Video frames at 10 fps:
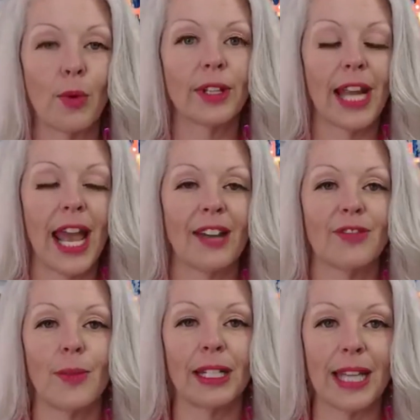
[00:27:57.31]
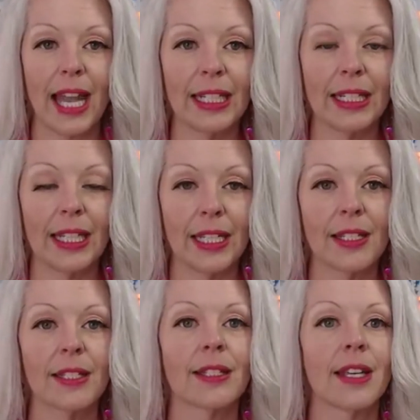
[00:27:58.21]
more than half of my diet
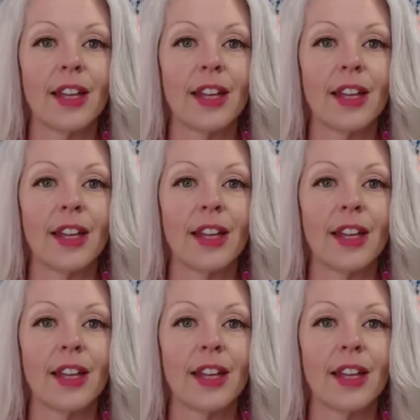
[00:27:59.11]
is